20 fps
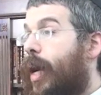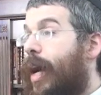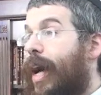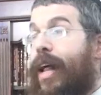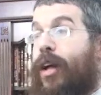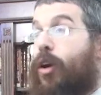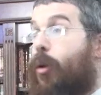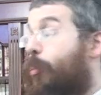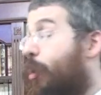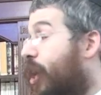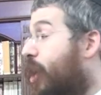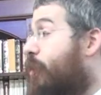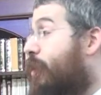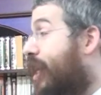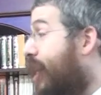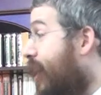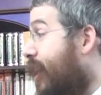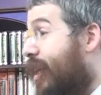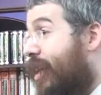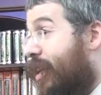Al Kaponim,
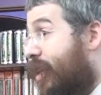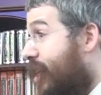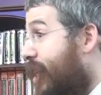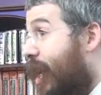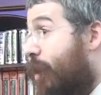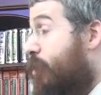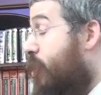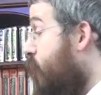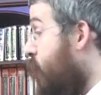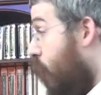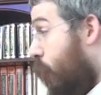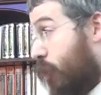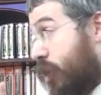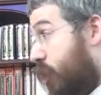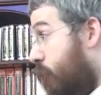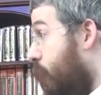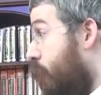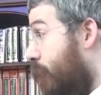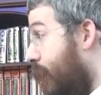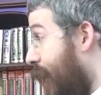clearly the Rebbe does not want
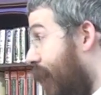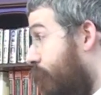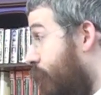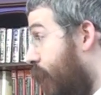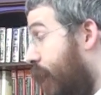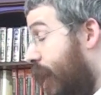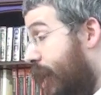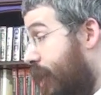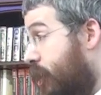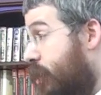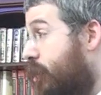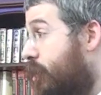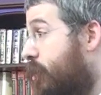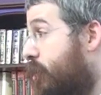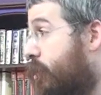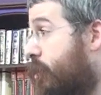to be Mekabel Chayes.